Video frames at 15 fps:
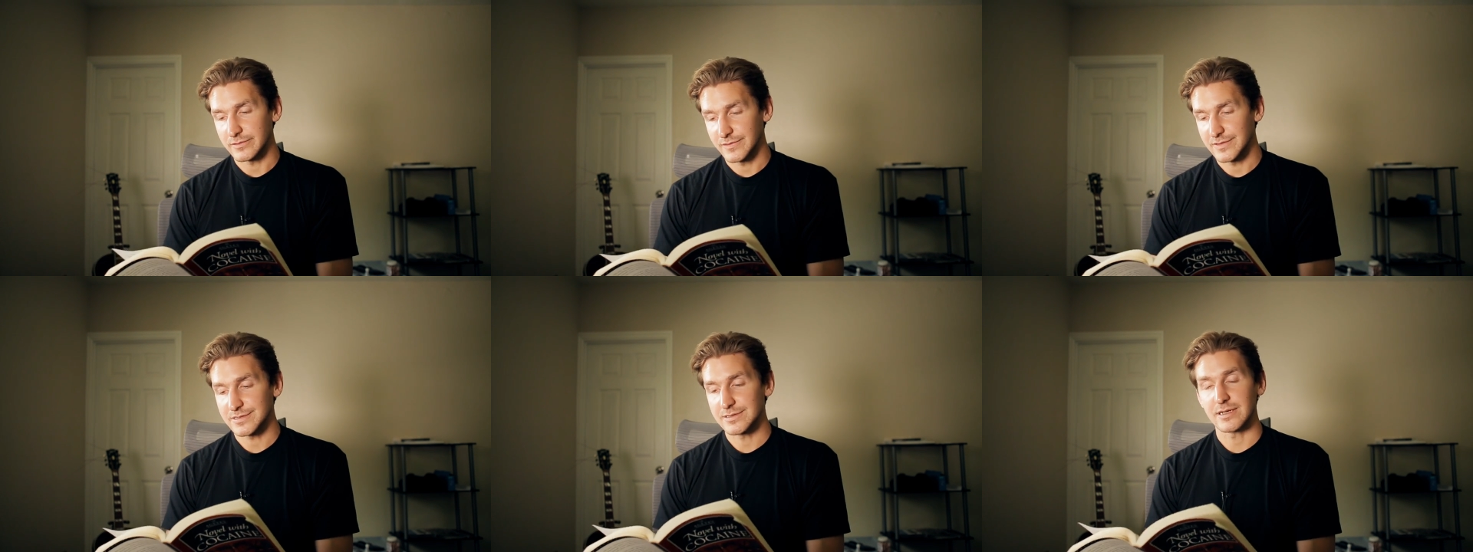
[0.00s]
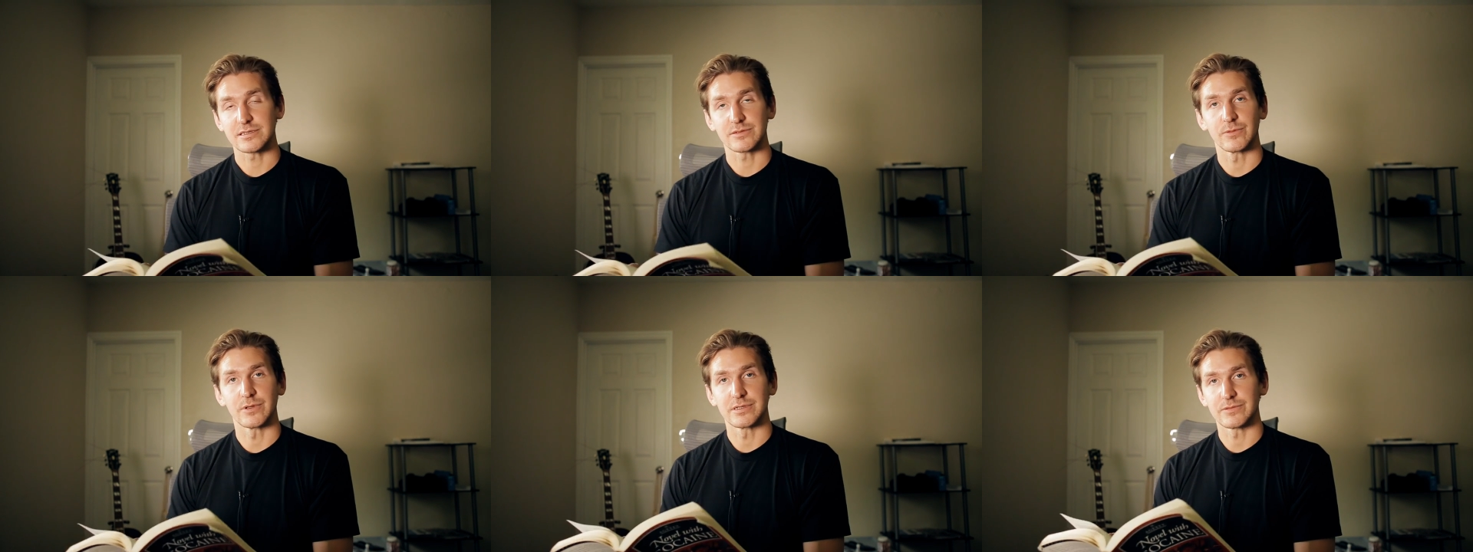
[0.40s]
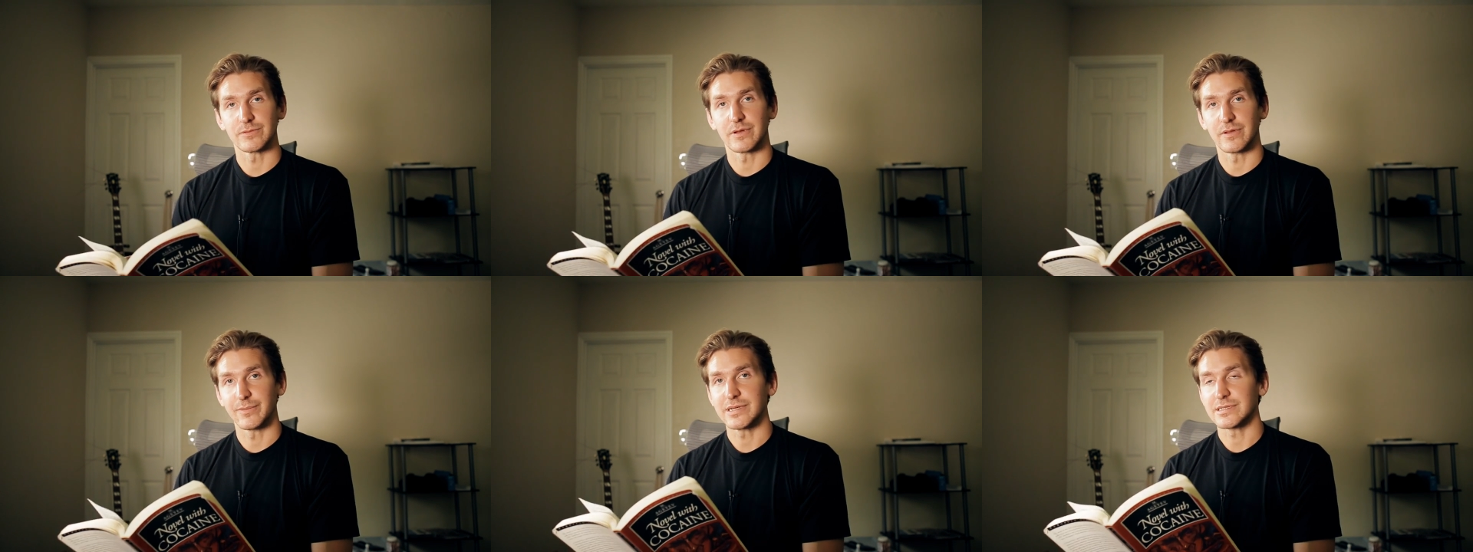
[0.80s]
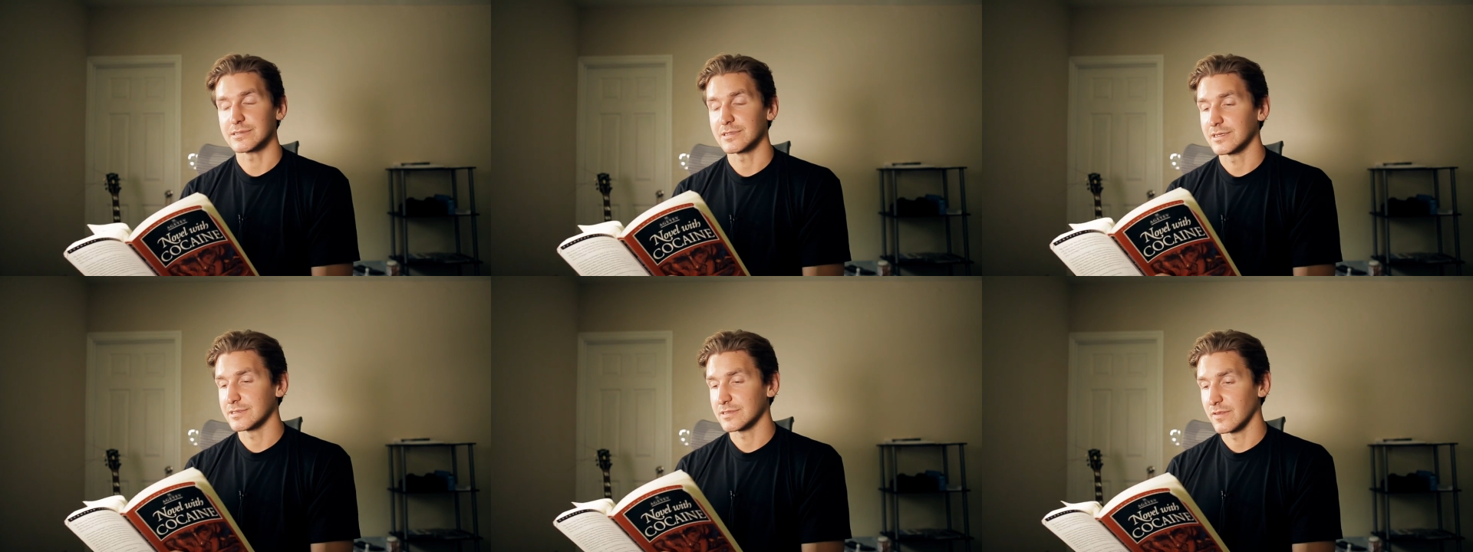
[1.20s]
And this next one is one of the best
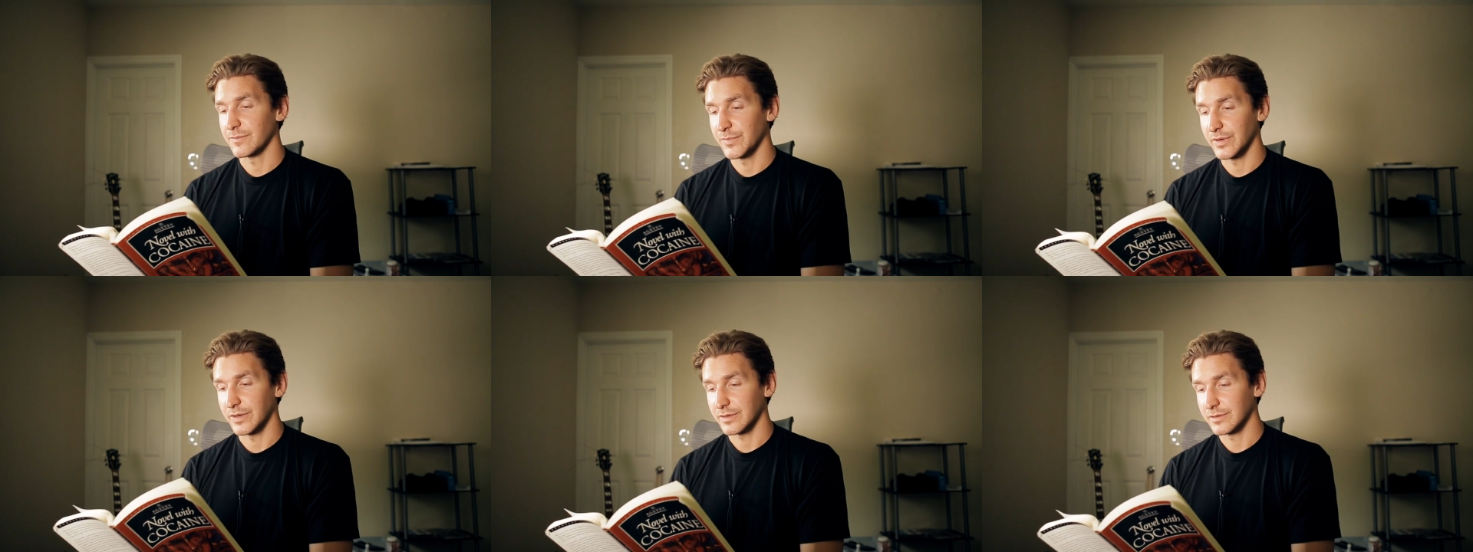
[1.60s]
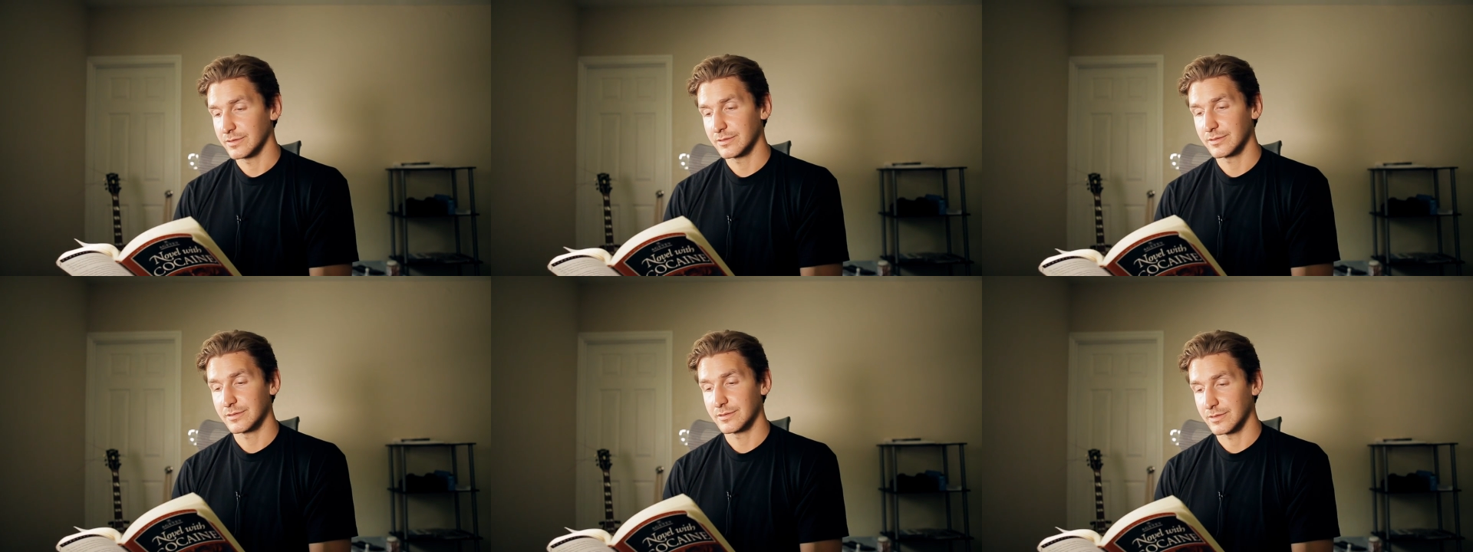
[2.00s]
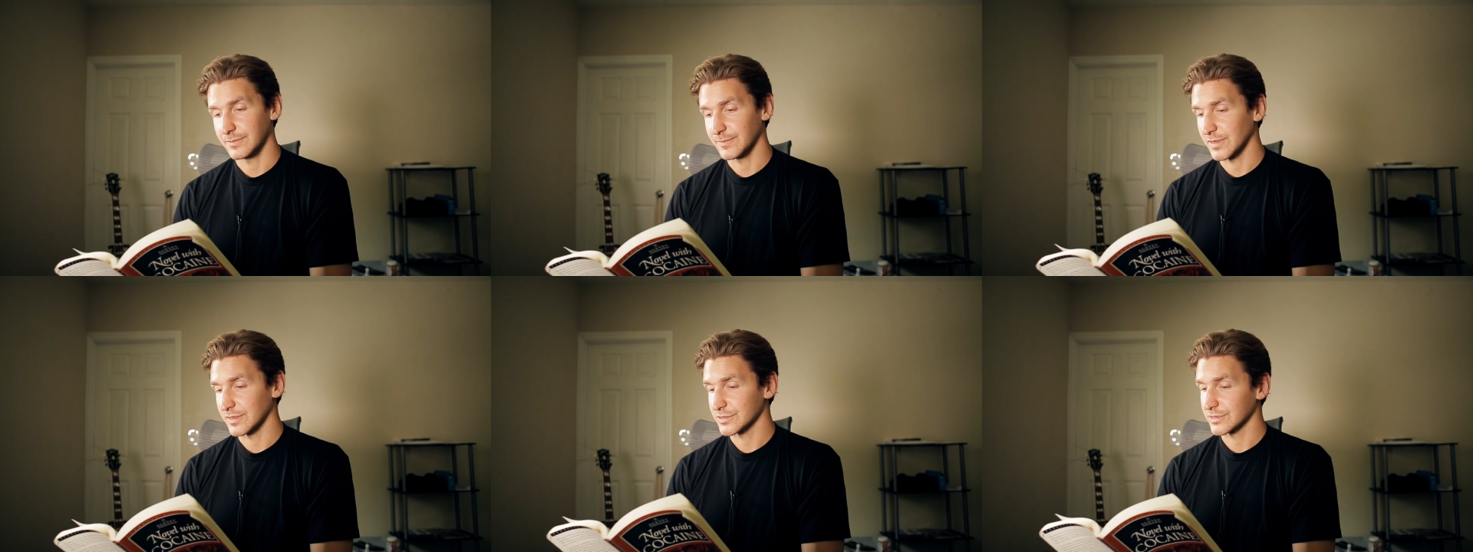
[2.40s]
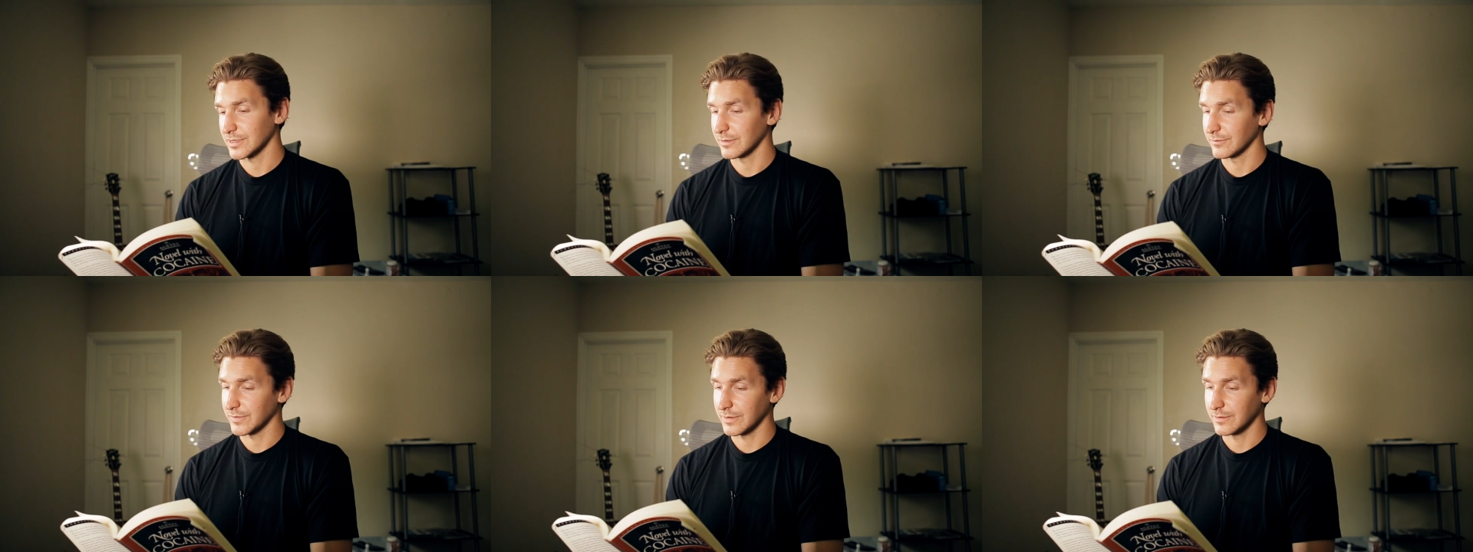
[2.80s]
lines of the book. I'm going to
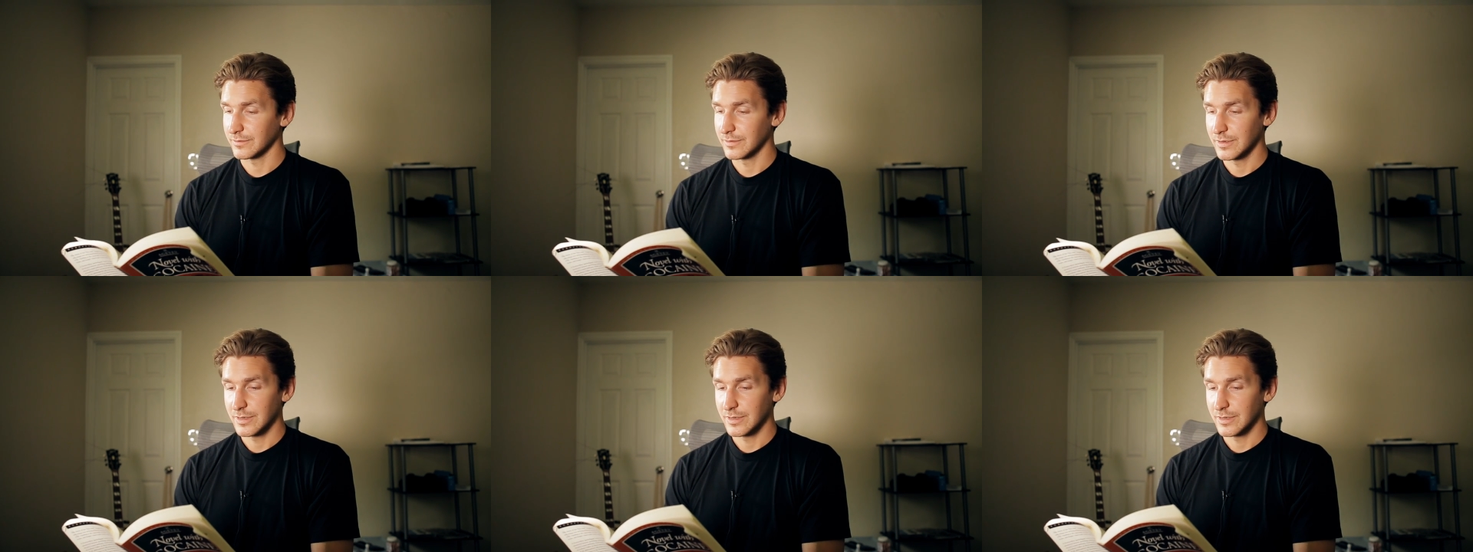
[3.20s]
share with you.